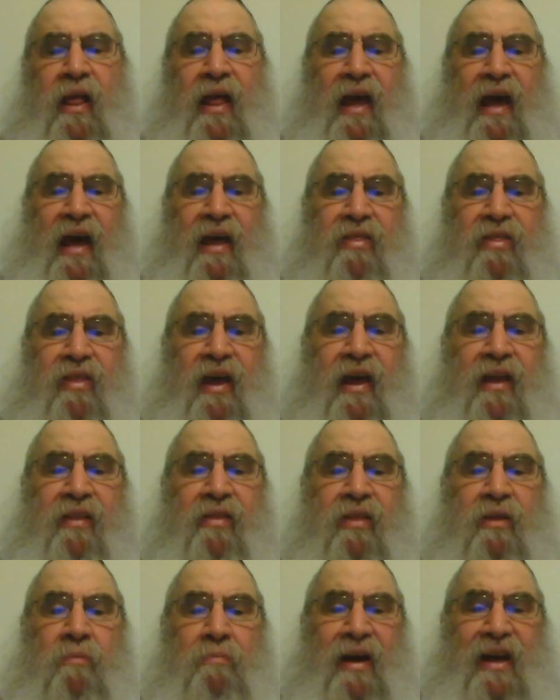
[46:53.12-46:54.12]
And then
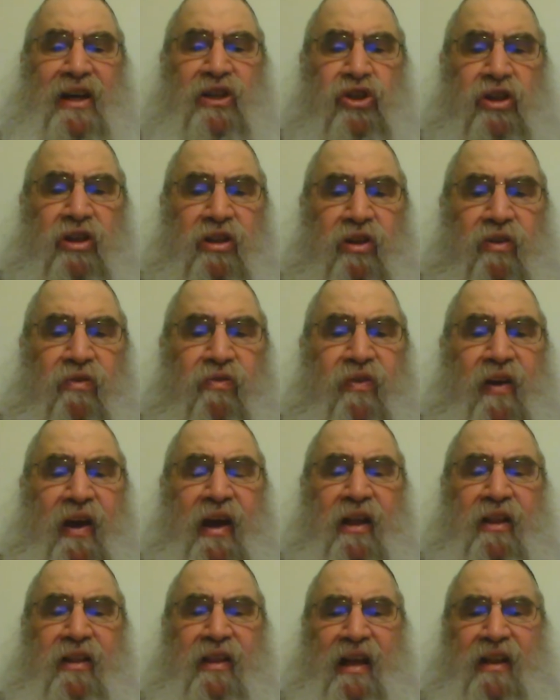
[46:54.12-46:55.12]
the mashke
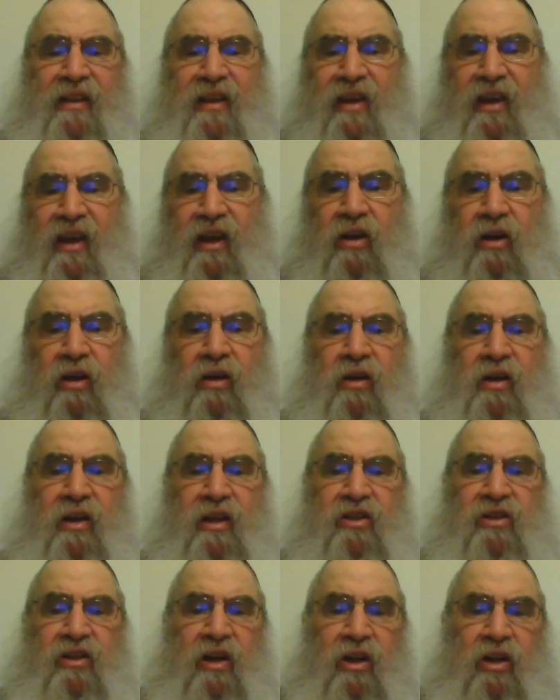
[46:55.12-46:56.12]
tifeach, that kikr
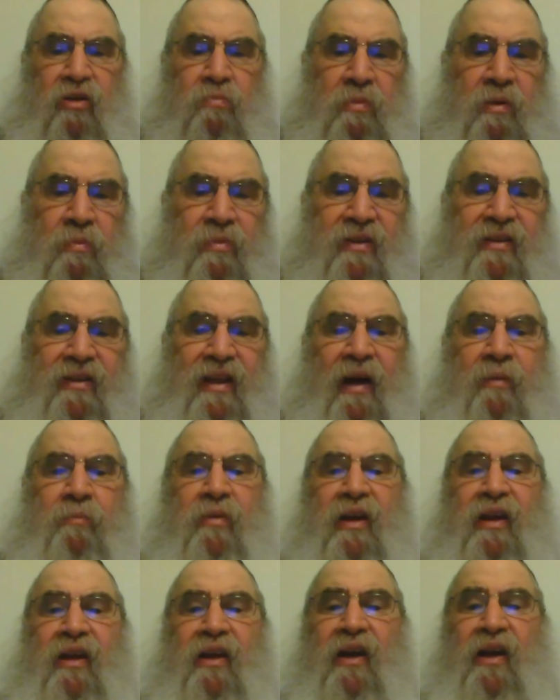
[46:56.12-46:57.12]
is going to be
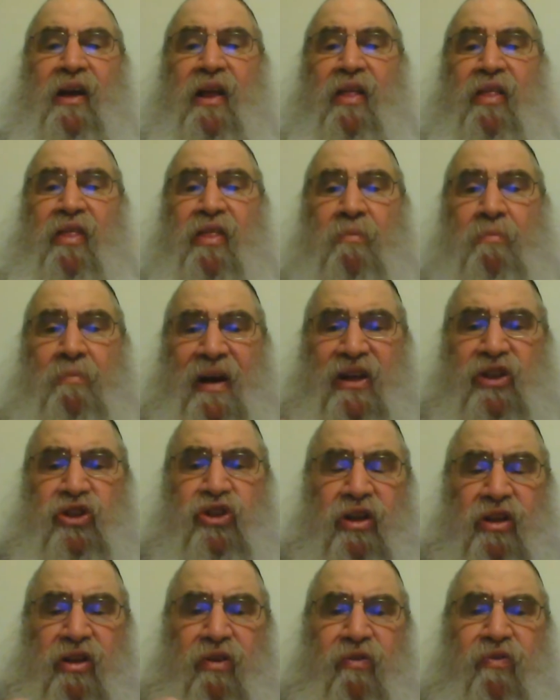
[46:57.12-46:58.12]
metame, the
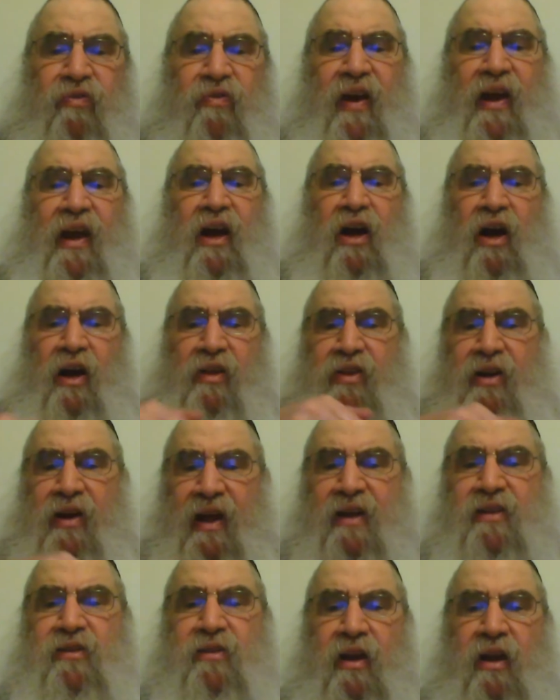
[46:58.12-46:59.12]
mashke tifeach on the
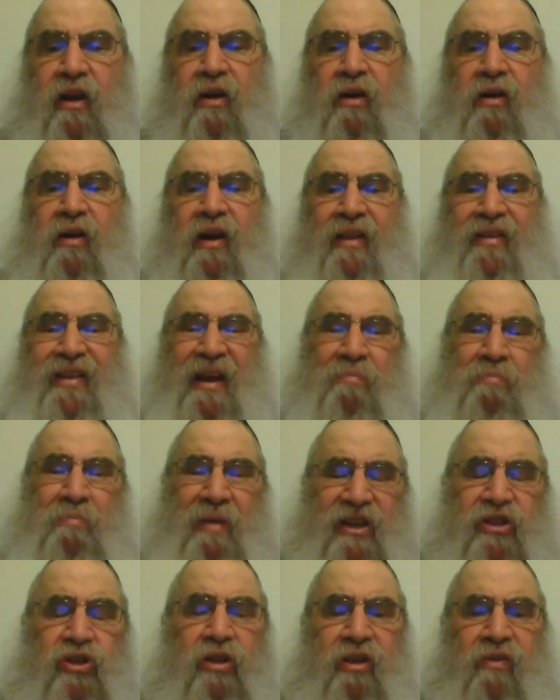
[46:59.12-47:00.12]
next kikr, and that
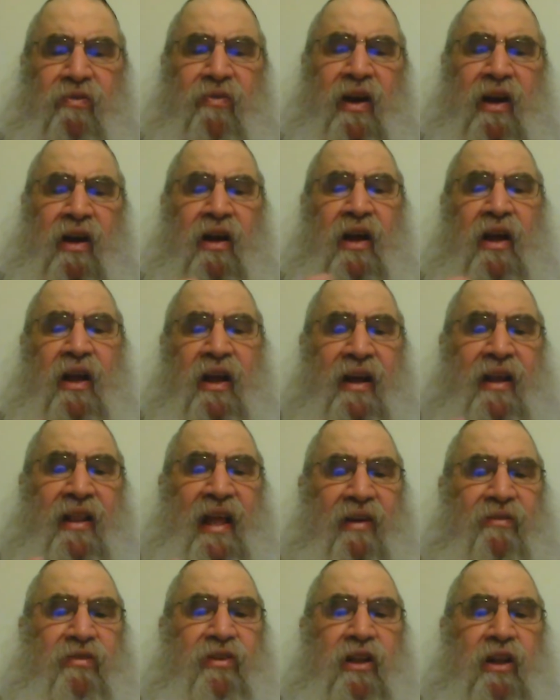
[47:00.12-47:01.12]
mashke tifeach will
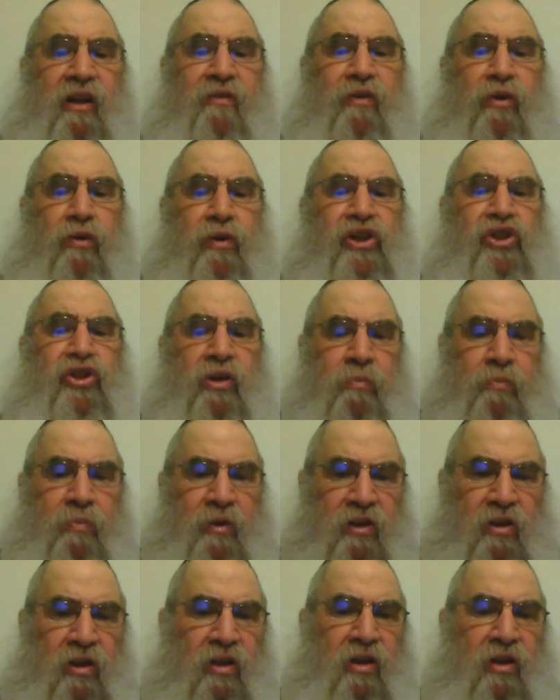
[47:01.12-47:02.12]
have a din of a rishon, but the